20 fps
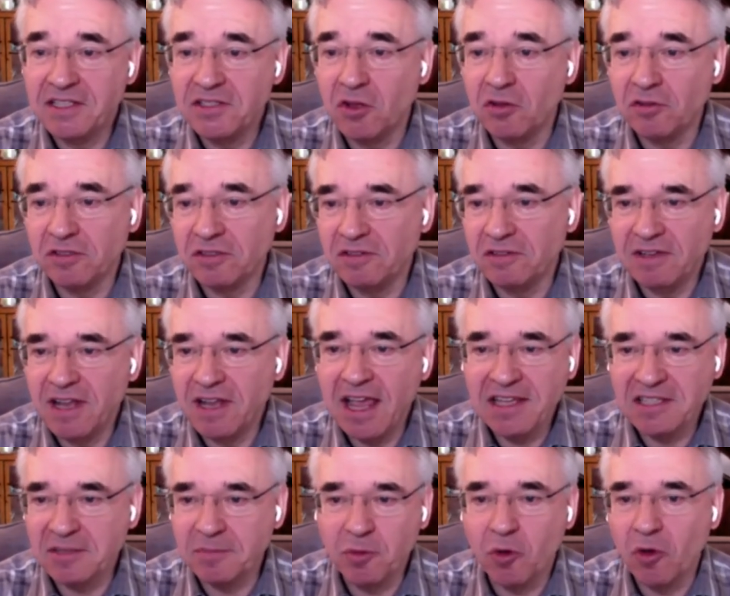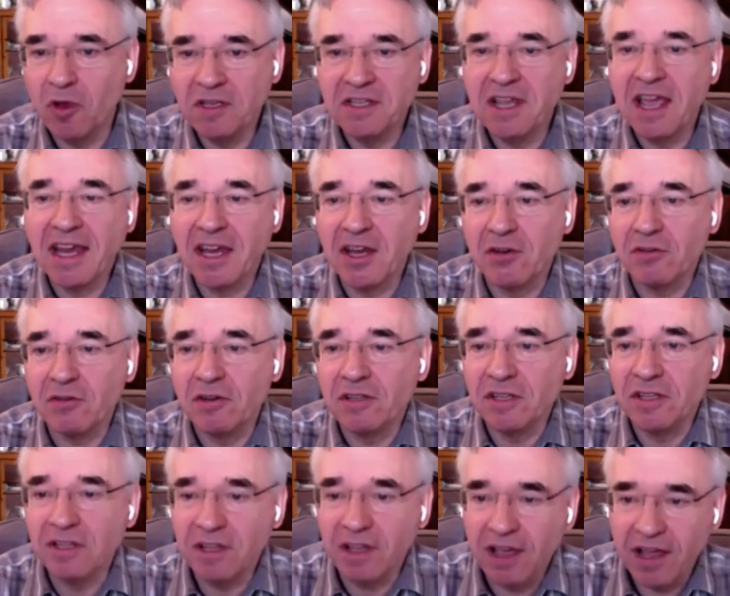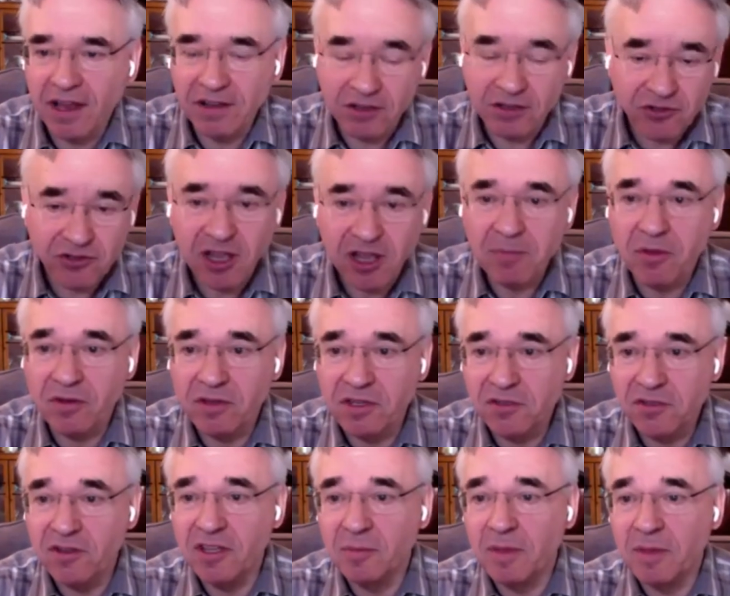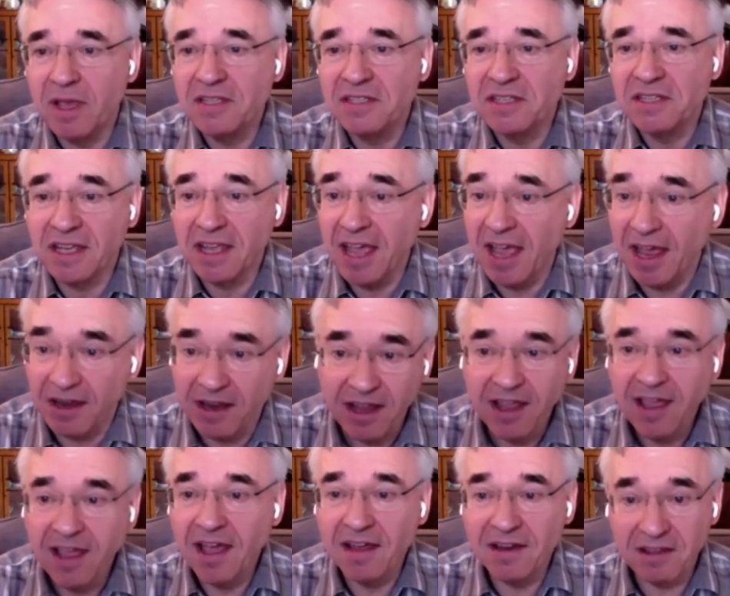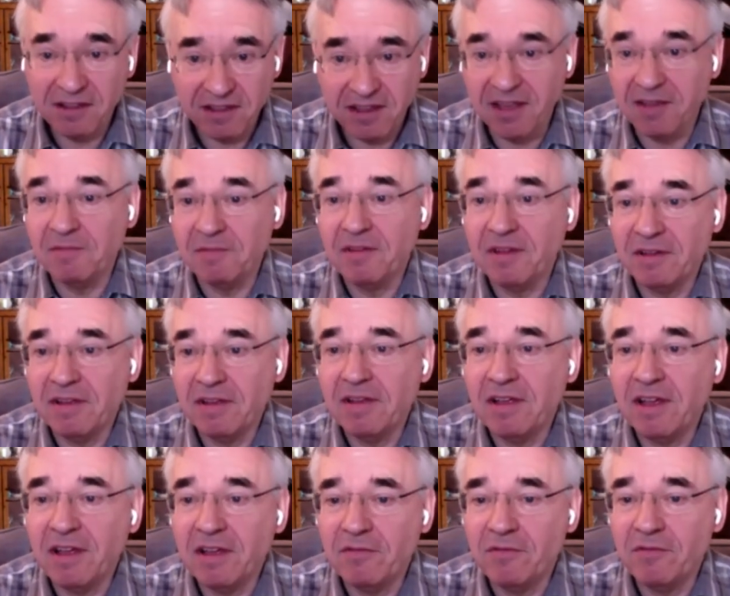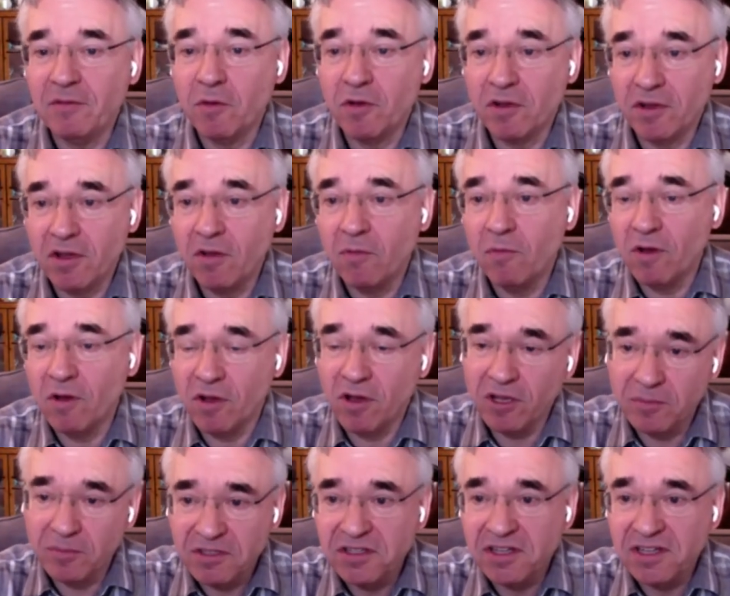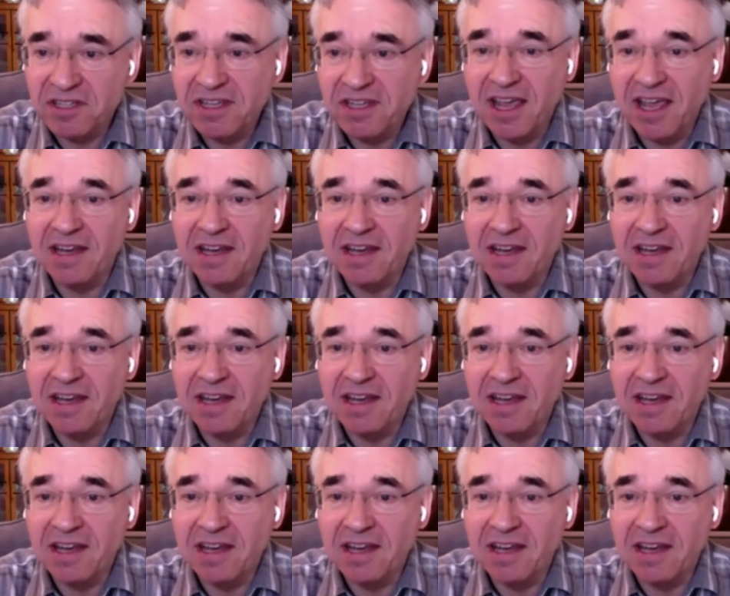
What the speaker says: not laser point accurate, and the tribunal is doing the best it can. And I think from what Colm has just